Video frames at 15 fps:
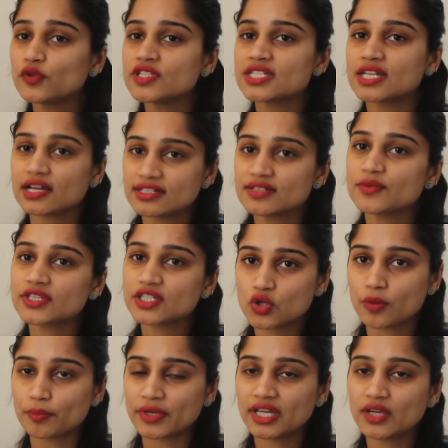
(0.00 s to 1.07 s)
starting with the
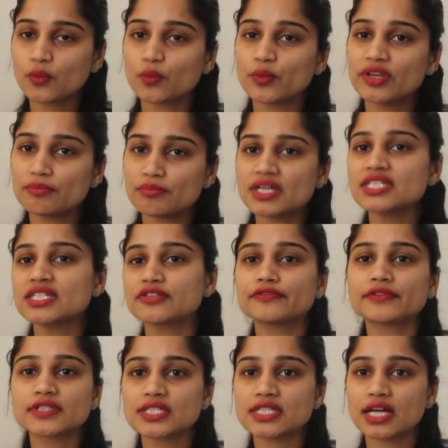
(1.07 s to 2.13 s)
topic, we must
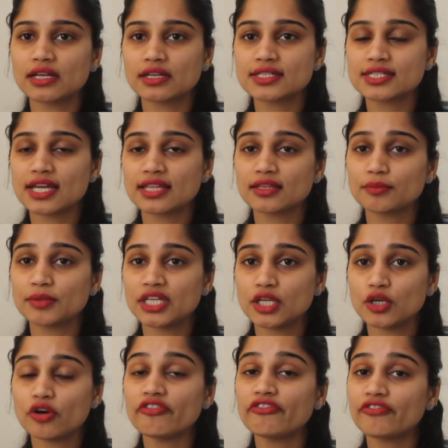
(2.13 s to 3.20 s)
first understand the meaning
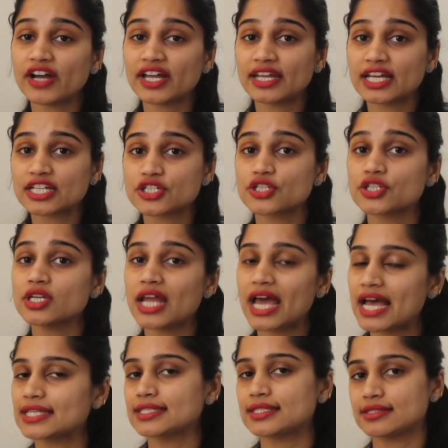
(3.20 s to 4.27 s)
of financial
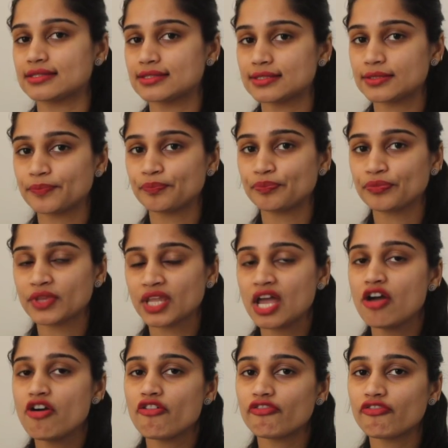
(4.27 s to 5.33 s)
assets.
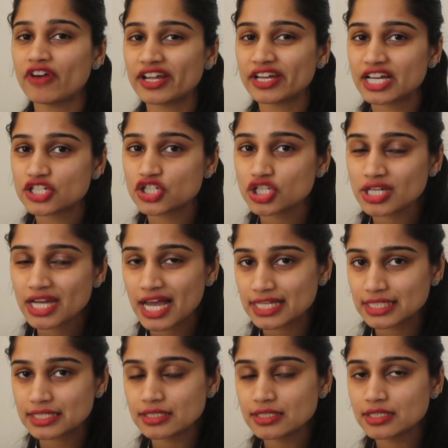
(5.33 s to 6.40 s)
Financial
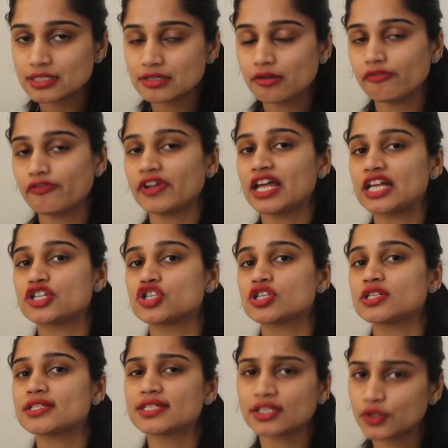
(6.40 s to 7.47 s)
assets, financial
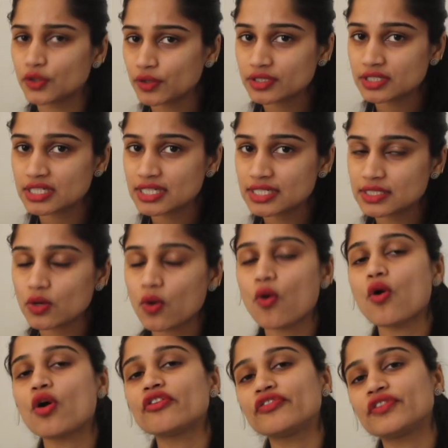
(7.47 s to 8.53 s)
securities
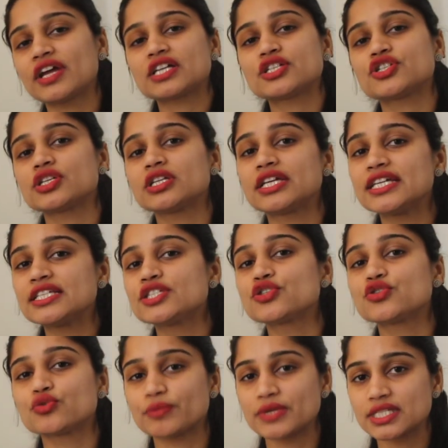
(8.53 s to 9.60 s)
or financial
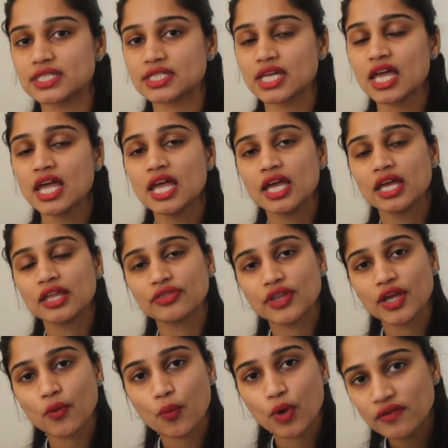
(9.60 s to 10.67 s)
instruments, they are
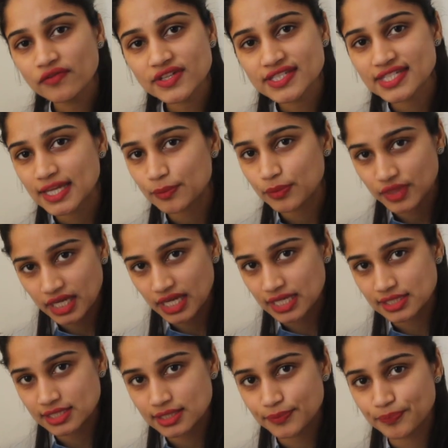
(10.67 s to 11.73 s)
one of the same
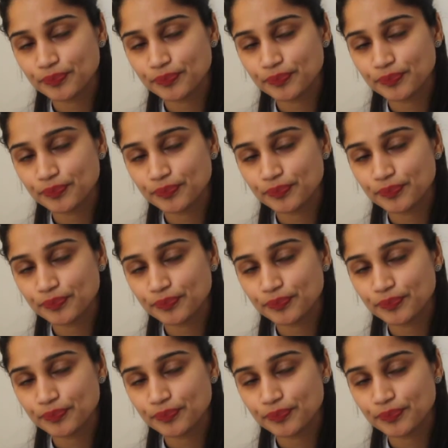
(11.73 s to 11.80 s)
things.